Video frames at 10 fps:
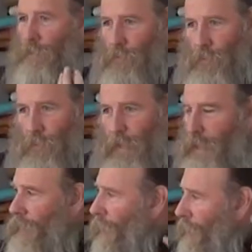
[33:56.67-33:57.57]

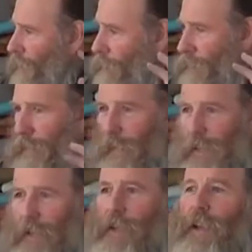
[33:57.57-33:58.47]
drawing, you're seeing
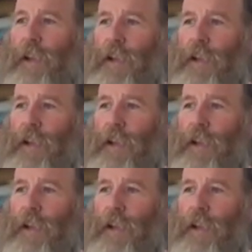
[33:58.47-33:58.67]
it,